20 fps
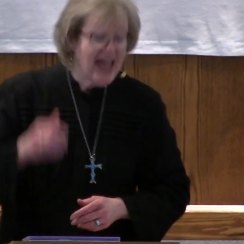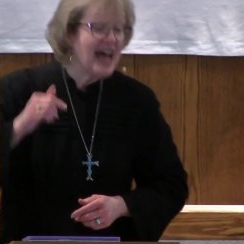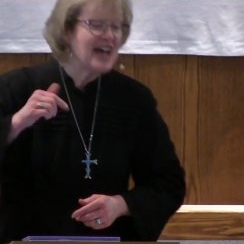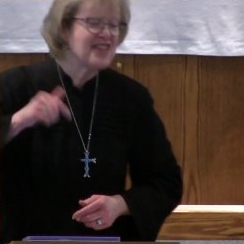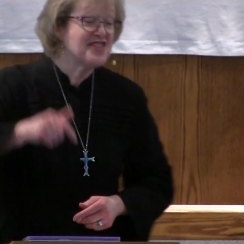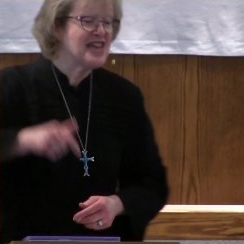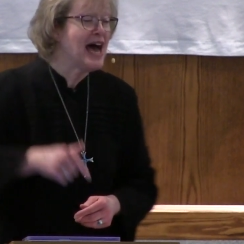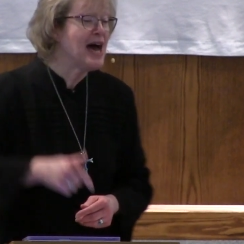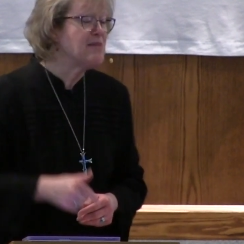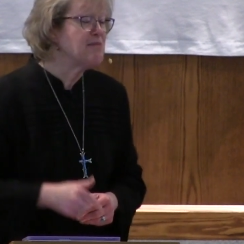
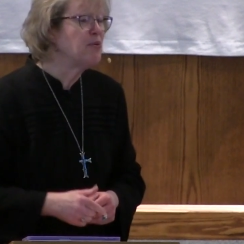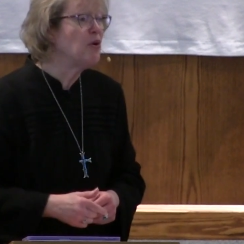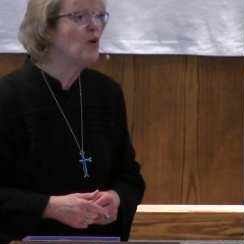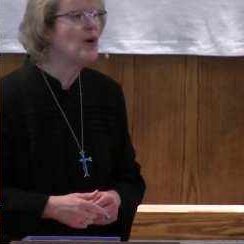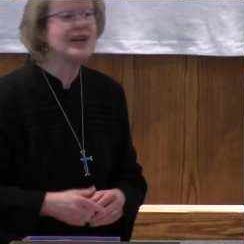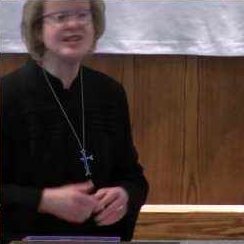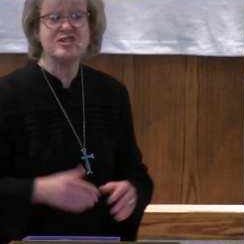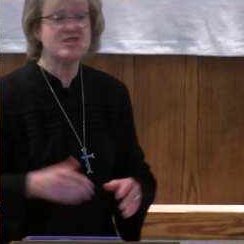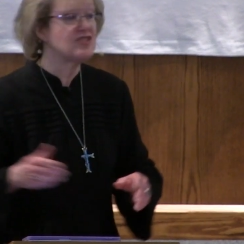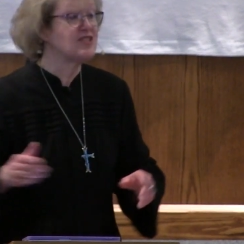At that
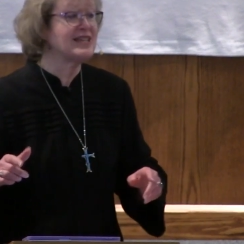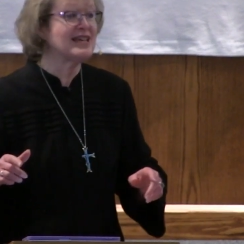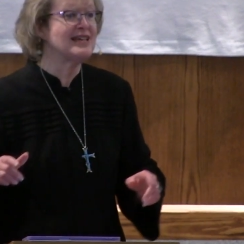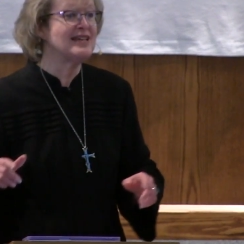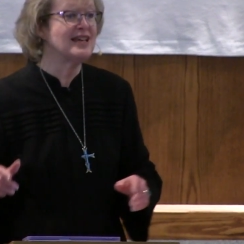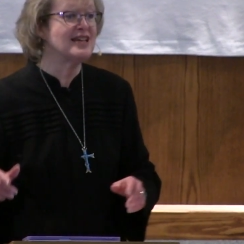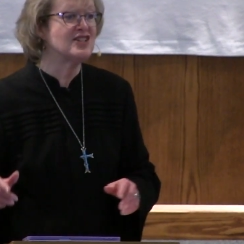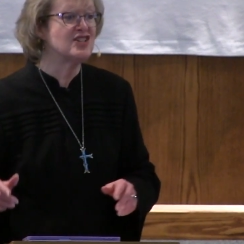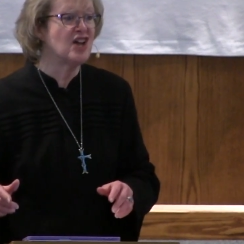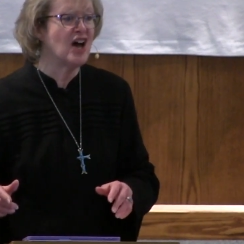point, sin
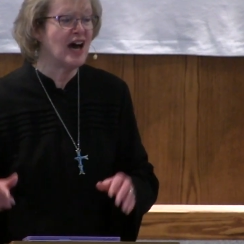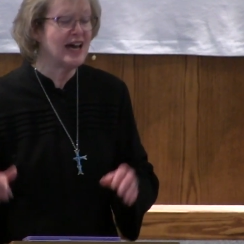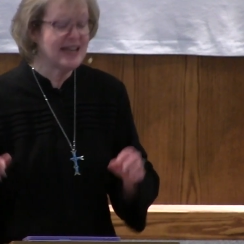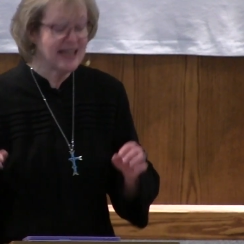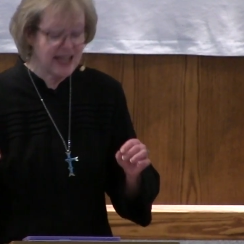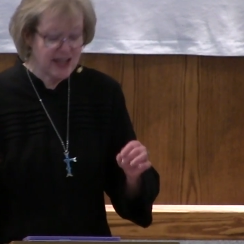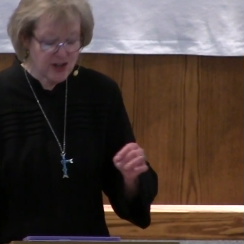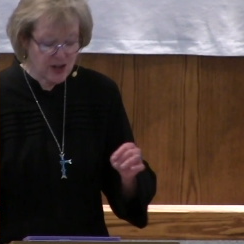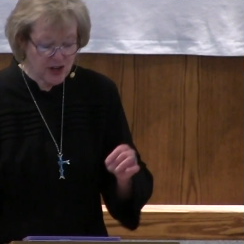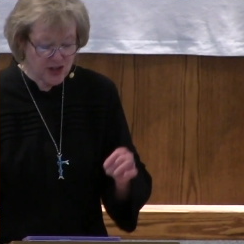had not
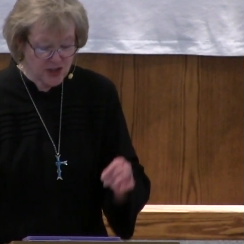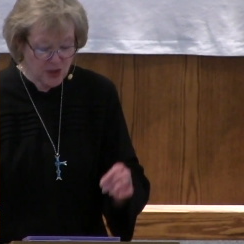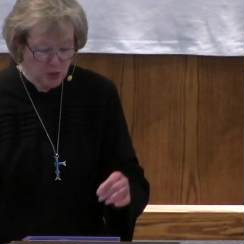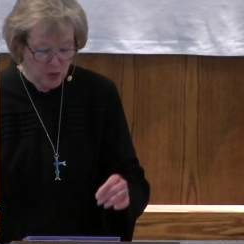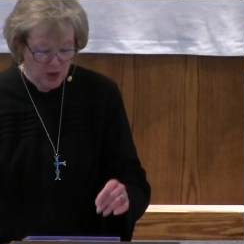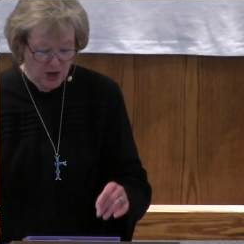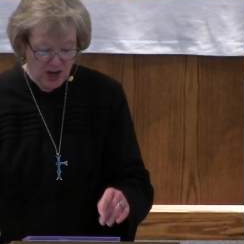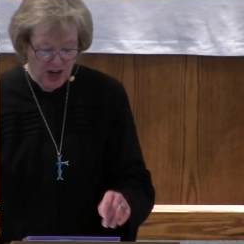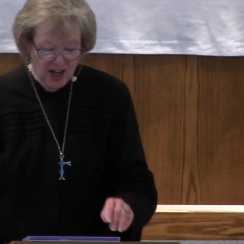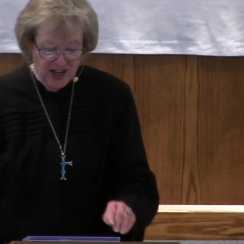entered the
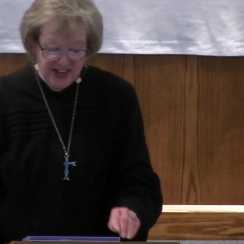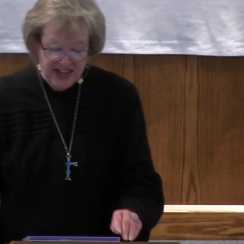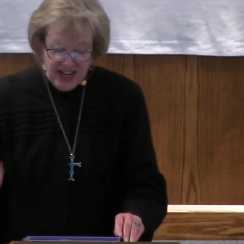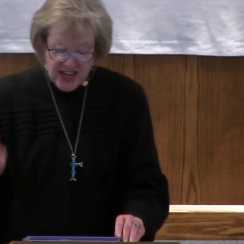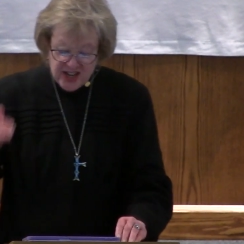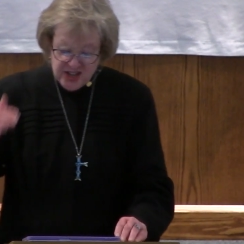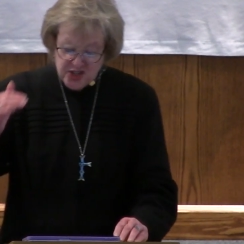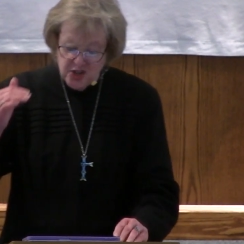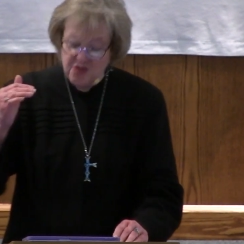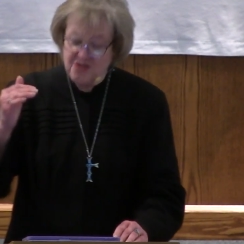world,
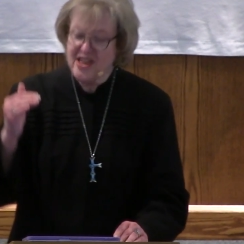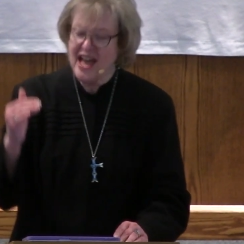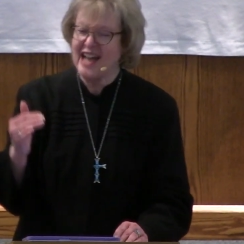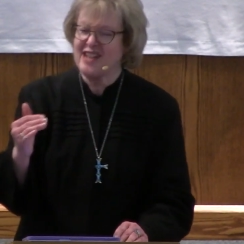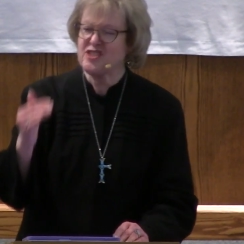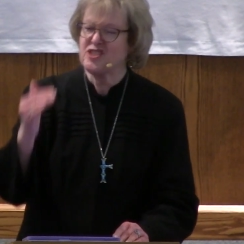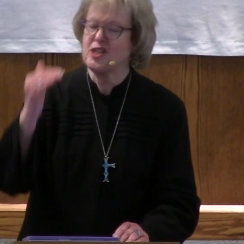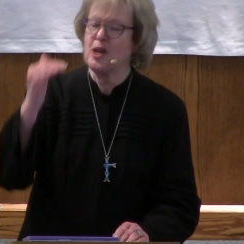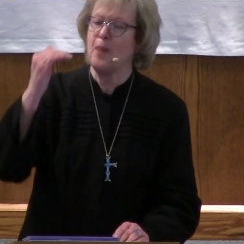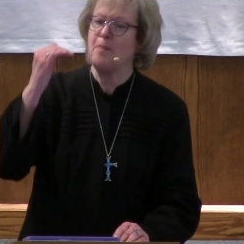so
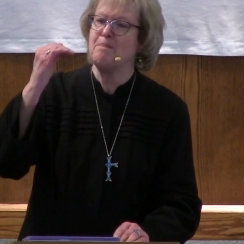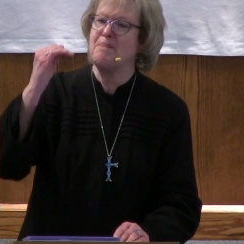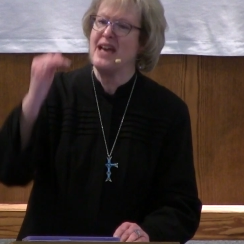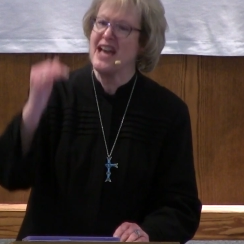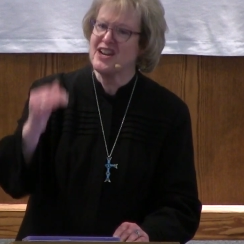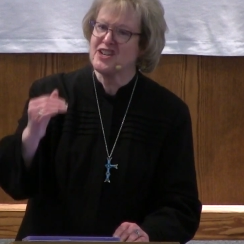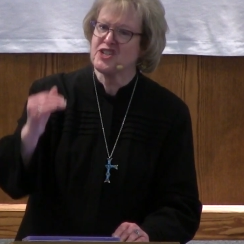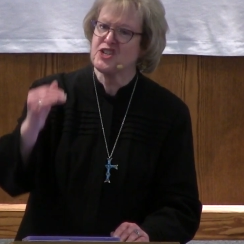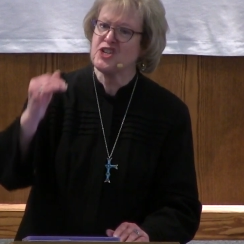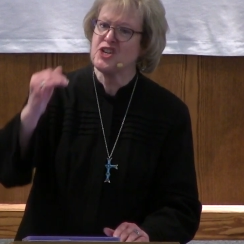that's a
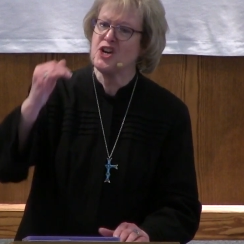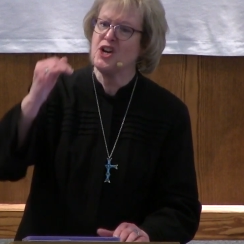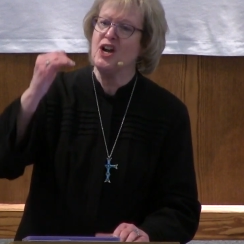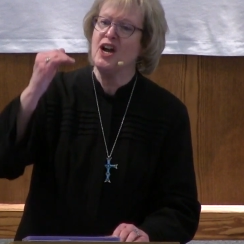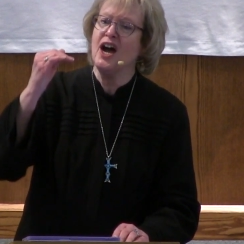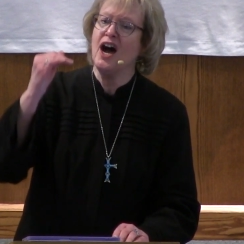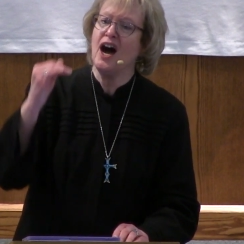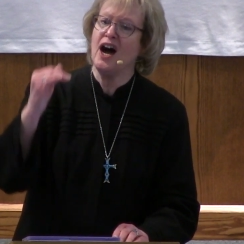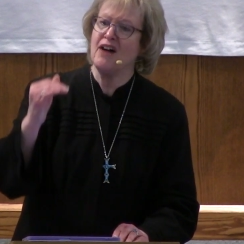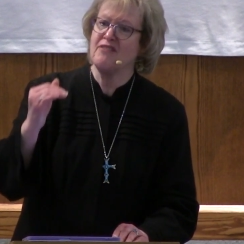picture
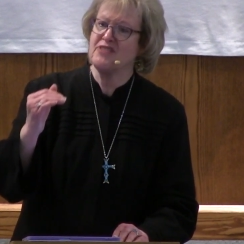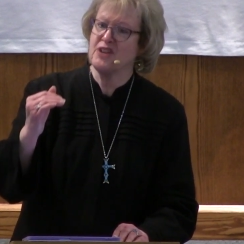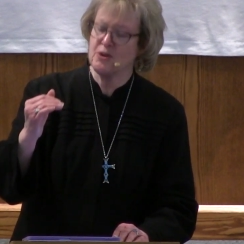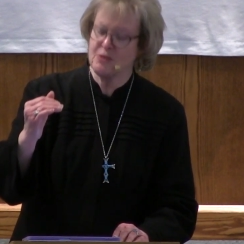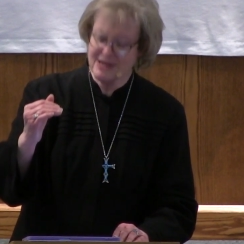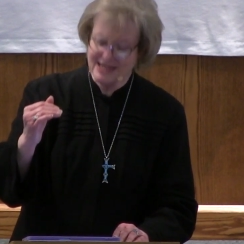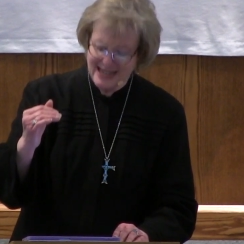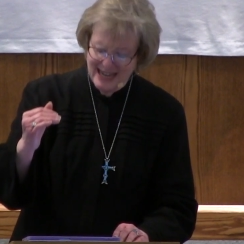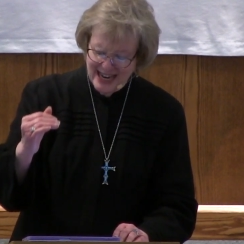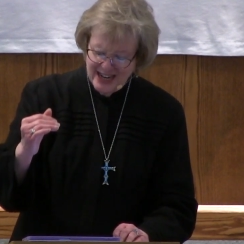of the
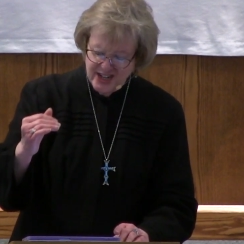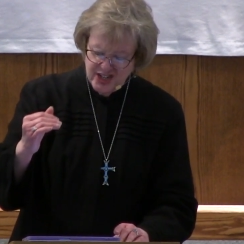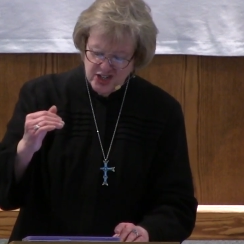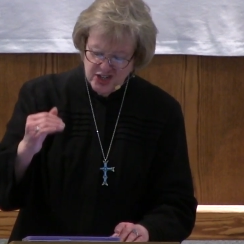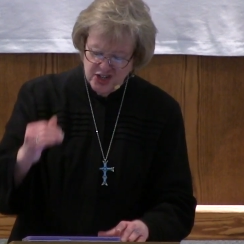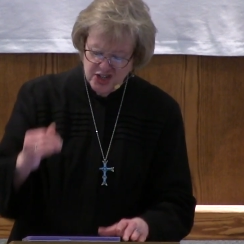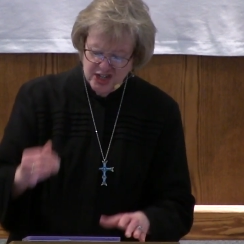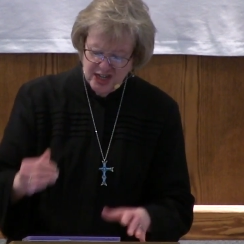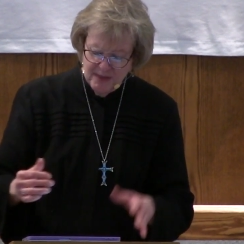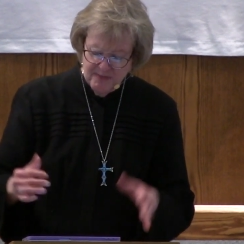
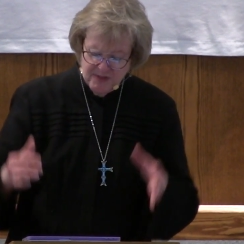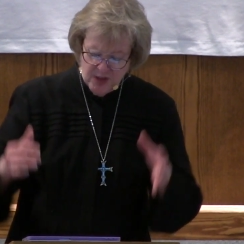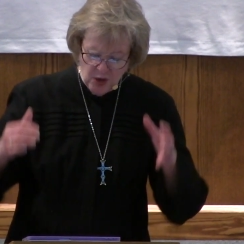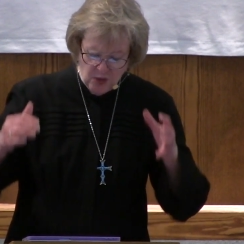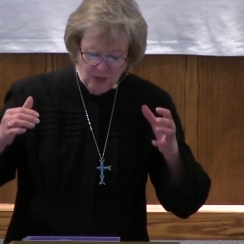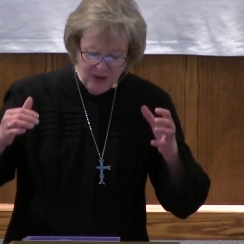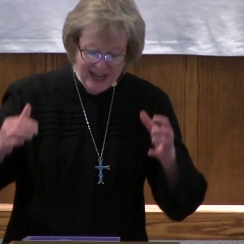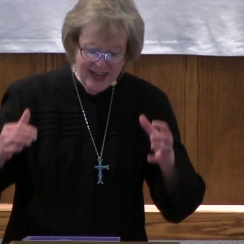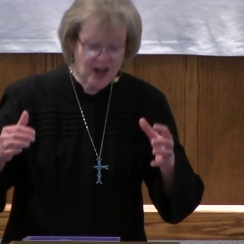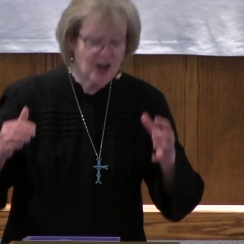relationship
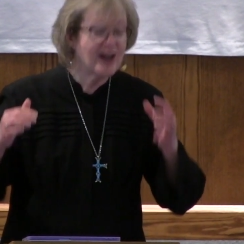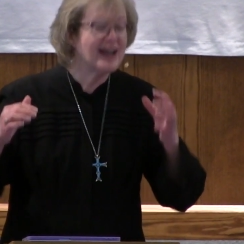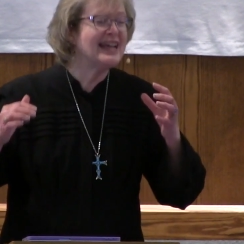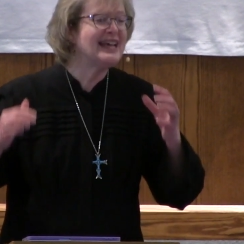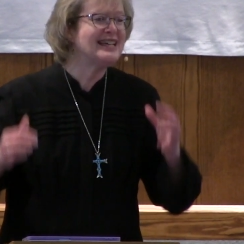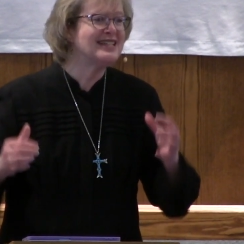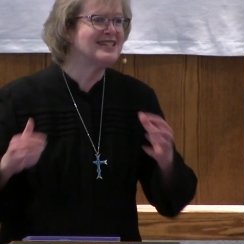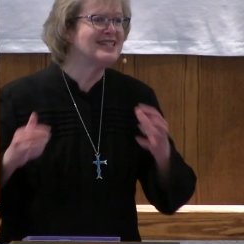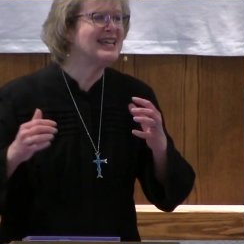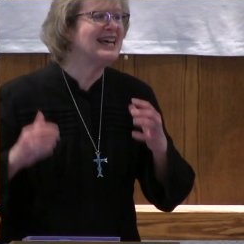that we are
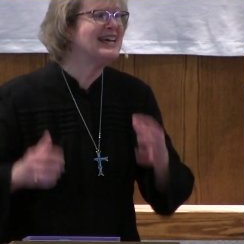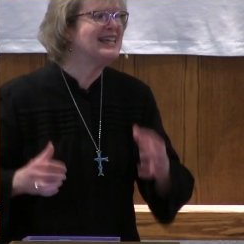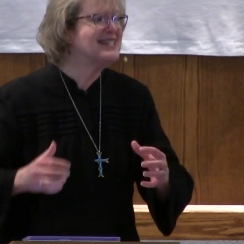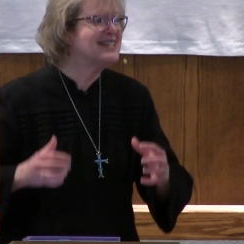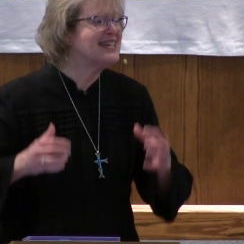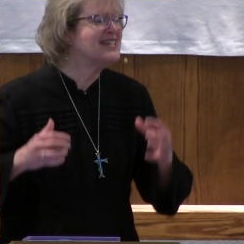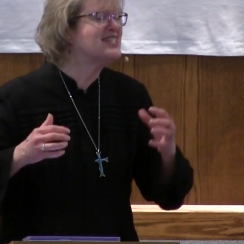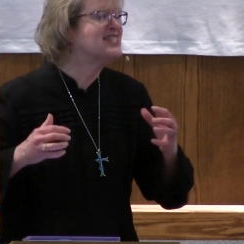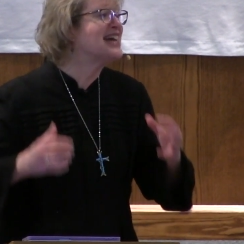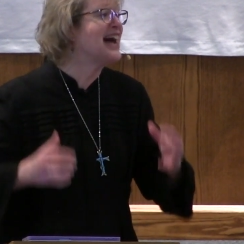
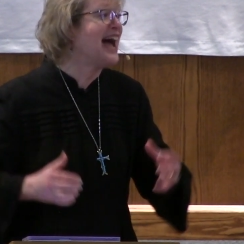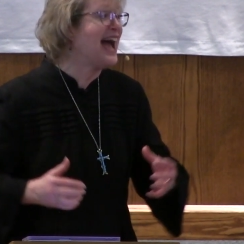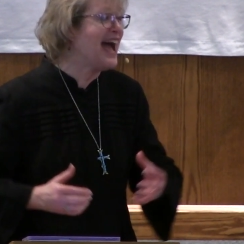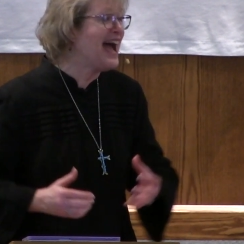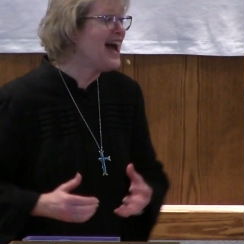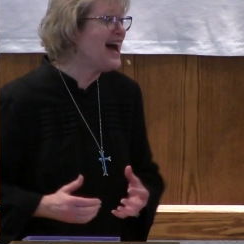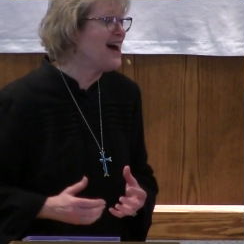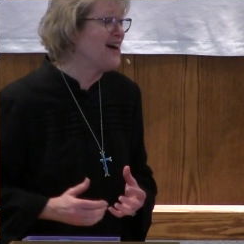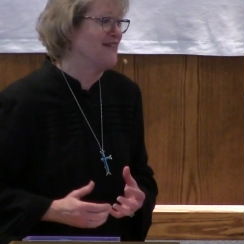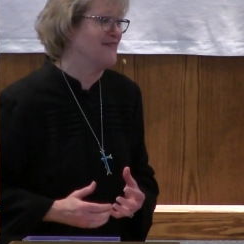intended to
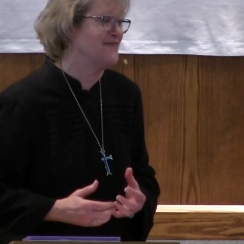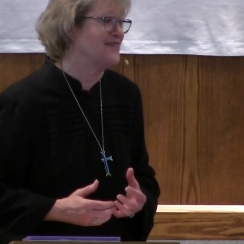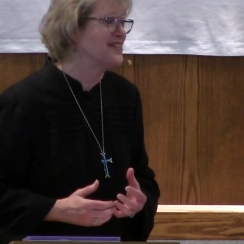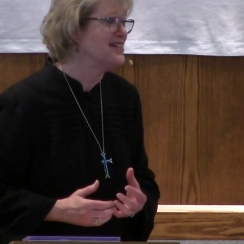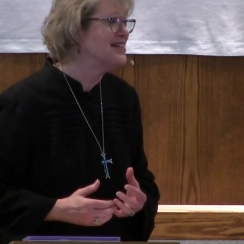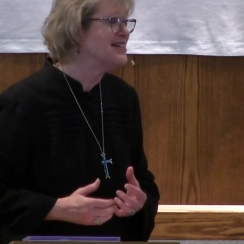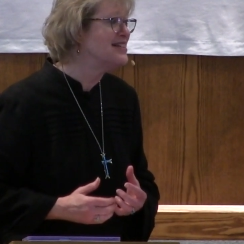have.